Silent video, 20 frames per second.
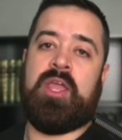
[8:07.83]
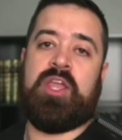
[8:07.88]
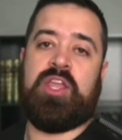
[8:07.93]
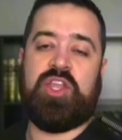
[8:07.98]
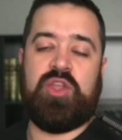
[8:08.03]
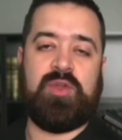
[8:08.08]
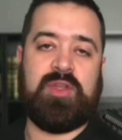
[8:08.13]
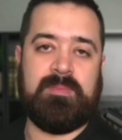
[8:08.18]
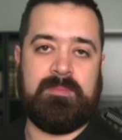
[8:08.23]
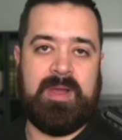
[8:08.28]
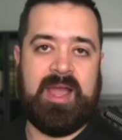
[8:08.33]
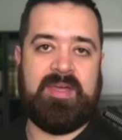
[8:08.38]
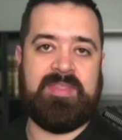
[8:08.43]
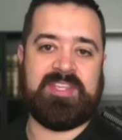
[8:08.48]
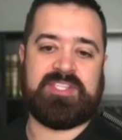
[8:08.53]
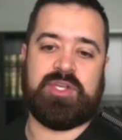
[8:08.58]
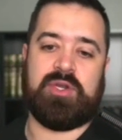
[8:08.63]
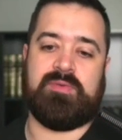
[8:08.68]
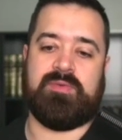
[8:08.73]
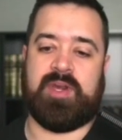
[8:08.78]
You can buy
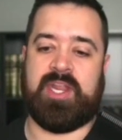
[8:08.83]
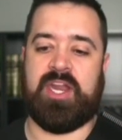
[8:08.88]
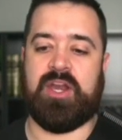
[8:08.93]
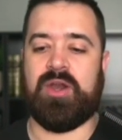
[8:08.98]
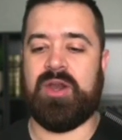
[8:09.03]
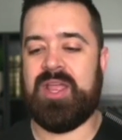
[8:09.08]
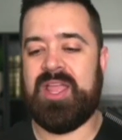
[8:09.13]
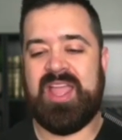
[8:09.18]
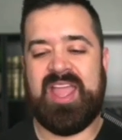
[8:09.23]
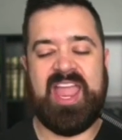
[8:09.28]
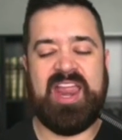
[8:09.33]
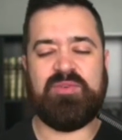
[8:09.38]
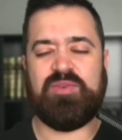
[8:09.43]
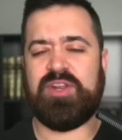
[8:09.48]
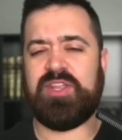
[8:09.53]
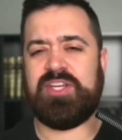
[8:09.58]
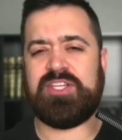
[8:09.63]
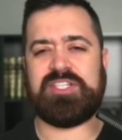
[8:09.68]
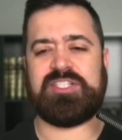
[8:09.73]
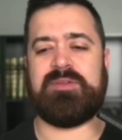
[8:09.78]
this over here. It
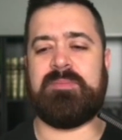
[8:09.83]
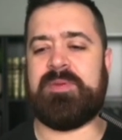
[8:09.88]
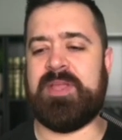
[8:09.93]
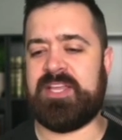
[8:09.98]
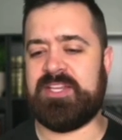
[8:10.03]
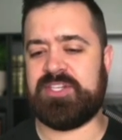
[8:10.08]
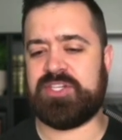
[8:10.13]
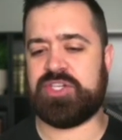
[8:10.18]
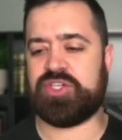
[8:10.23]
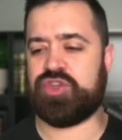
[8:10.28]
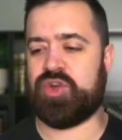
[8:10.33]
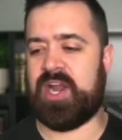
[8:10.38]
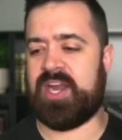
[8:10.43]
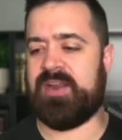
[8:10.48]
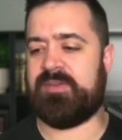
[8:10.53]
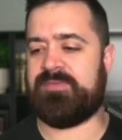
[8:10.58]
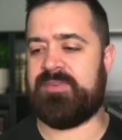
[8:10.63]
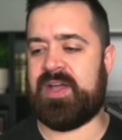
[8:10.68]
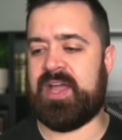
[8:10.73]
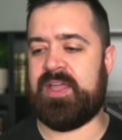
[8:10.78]
really just depends, just trying to
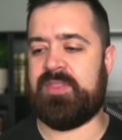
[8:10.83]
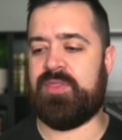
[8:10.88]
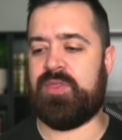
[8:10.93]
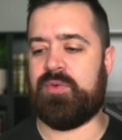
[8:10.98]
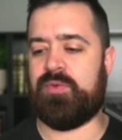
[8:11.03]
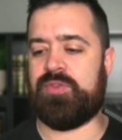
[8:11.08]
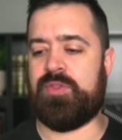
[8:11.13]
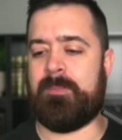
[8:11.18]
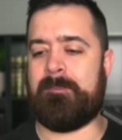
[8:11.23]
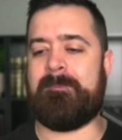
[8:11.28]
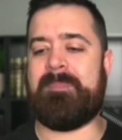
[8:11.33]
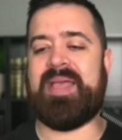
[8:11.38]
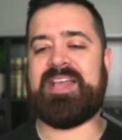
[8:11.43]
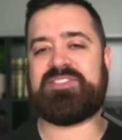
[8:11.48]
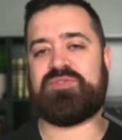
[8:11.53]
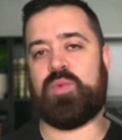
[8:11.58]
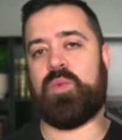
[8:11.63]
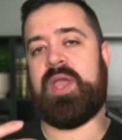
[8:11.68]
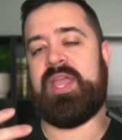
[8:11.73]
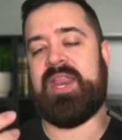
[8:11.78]
find the
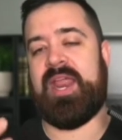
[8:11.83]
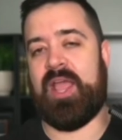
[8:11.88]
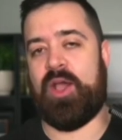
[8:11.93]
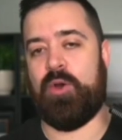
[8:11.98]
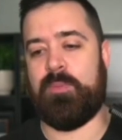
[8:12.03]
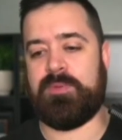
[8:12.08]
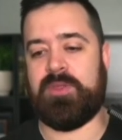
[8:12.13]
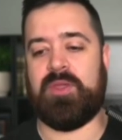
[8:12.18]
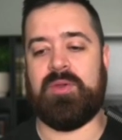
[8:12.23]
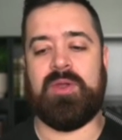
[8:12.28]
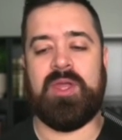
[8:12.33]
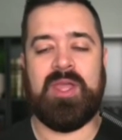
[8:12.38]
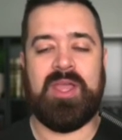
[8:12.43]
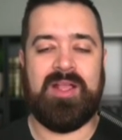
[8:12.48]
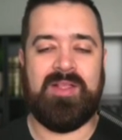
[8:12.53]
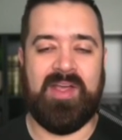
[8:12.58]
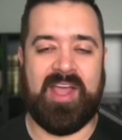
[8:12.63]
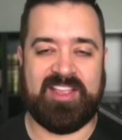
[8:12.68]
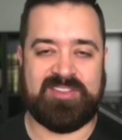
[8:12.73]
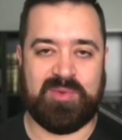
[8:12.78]
best way to help you.
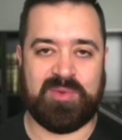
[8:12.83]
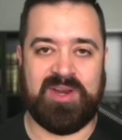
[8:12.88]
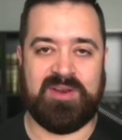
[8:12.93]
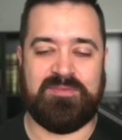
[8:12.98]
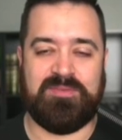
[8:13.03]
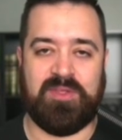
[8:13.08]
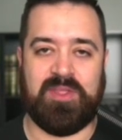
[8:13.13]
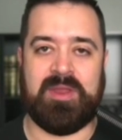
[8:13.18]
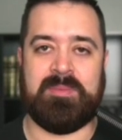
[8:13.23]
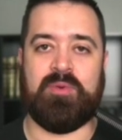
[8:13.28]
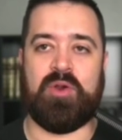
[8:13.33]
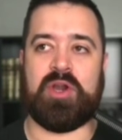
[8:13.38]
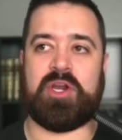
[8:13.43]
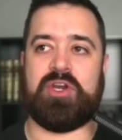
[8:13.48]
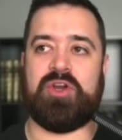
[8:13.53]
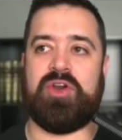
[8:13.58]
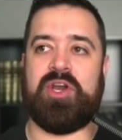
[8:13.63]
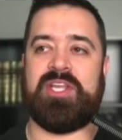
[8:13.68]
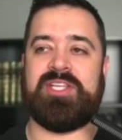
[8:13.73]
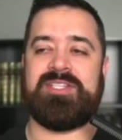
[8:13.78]
That's what an affiliate
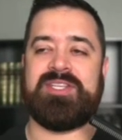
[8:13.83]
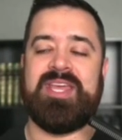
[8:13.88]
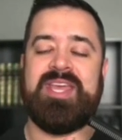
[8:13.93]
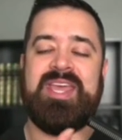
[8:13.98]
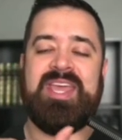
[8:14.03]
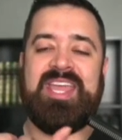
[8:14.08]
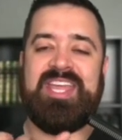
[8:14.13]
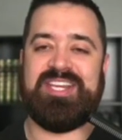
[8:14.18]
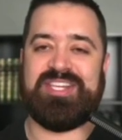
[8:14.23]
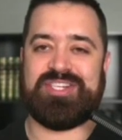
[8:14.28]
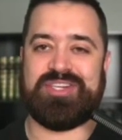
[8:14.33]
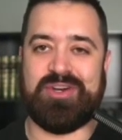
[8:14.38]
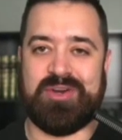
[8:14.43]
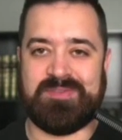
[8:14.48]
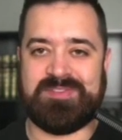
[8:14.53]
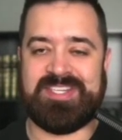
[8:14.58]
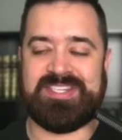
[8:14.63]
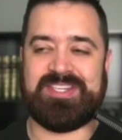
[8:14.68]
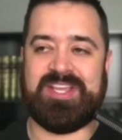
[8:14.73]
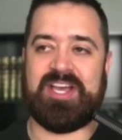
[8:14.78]
marketer is. He
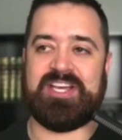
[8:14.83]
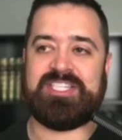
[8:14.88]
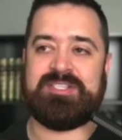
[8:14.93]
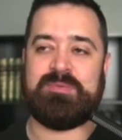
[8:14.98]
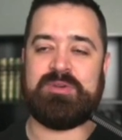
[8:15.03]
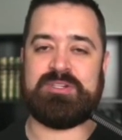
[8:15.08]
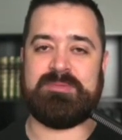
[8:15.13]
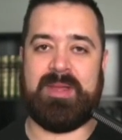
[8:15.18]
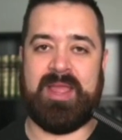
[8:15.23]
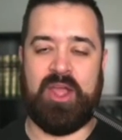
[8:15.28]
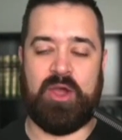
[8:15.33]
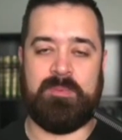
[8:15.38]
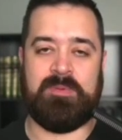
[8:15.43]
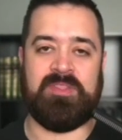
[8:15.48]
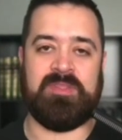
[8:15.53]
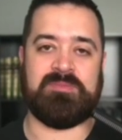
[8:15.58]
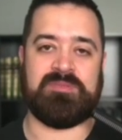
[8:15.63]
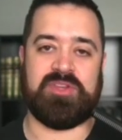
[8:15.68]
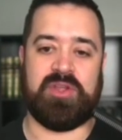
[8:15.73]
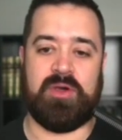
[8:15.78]
serves his customers by helping
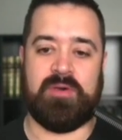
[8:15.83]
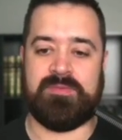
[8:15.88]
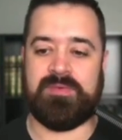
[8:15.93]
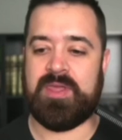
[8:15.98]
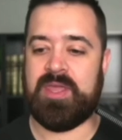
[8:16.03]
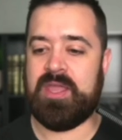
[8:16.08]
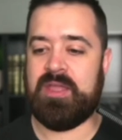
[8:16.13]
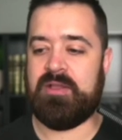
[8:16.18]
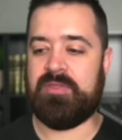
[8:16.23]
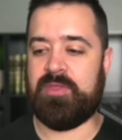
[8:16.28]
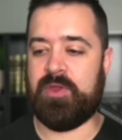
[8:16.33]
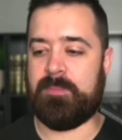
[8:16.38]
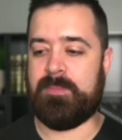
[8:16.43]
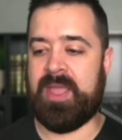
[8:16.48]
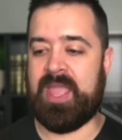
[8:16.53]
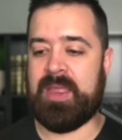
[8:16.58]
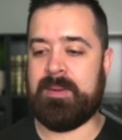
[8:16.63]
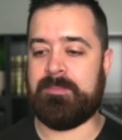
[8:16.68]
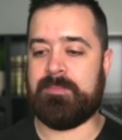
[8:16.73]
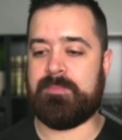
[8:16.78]
them solve their
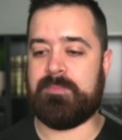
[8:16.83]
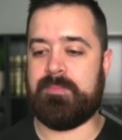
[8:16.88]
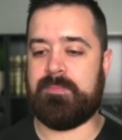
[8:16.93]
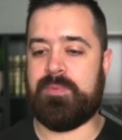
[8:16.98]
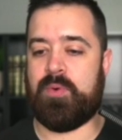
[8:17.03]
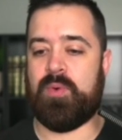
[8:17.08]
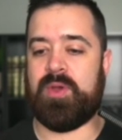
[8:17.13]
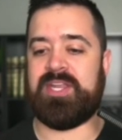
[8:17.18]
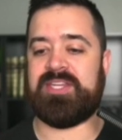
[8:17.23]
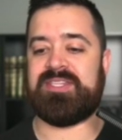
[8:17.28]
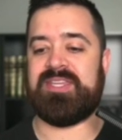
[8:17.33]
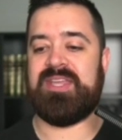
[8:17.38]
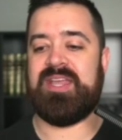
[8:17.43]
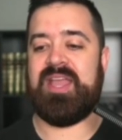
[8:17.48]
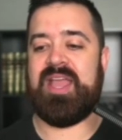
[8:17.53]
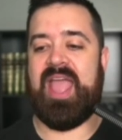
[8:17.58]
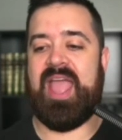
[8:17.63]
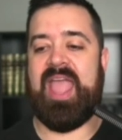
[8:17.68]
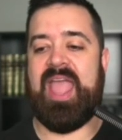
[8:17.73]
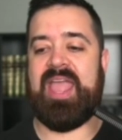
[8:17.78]
pain points
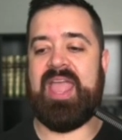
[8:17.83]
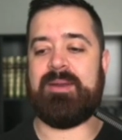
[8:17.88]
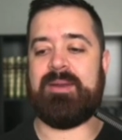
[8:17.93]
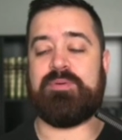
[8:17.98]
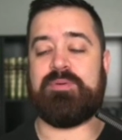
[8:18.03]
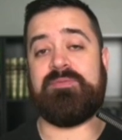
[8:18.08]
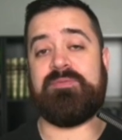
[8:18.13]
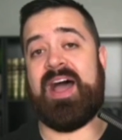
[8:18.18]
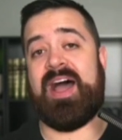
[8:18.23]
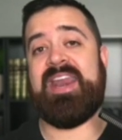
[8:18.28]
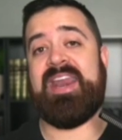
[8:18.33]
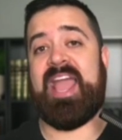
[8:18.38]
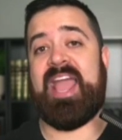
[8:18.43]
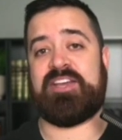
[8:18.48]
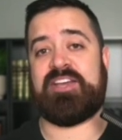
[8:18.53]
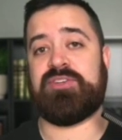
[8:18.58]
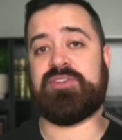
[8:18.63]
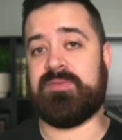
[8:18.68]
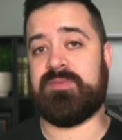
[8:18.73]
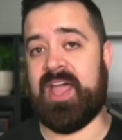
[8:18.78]
and provide
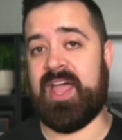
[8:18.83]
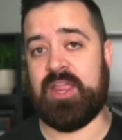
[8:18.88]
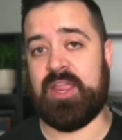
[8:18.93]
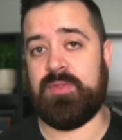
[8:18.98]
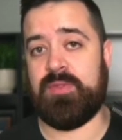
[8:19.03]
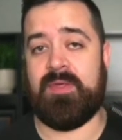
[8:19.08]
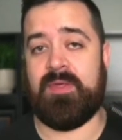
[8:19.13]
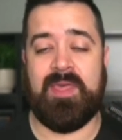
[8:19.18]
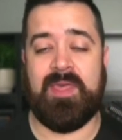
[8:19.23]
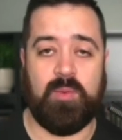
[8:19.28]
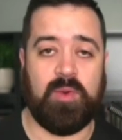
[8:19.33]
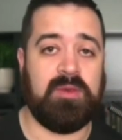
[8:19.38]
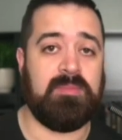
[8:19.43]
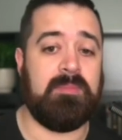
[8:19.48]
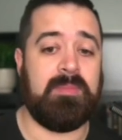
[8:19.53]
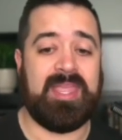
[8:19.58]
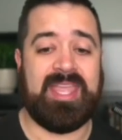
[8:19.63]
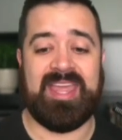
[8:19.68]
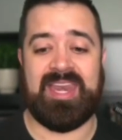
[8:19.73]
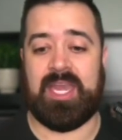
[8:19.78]
extra value that they
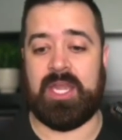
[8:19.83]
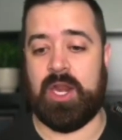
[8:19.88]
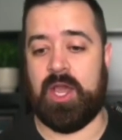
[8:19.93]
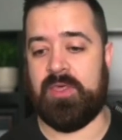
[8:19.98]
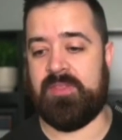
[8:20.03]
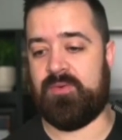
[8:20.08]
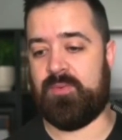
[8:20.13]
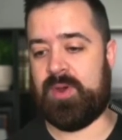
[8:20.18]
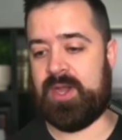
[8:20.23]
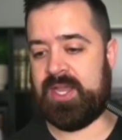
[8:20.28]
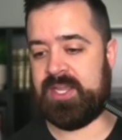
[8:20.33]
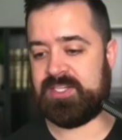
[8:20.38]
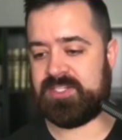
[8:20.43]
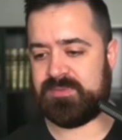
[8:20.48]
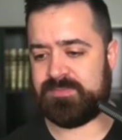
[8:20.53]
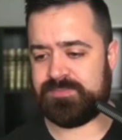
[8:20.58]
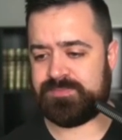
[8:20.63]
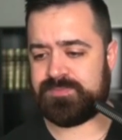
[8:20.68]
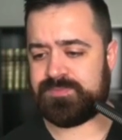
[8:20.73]
wouldn't be getting otherwise.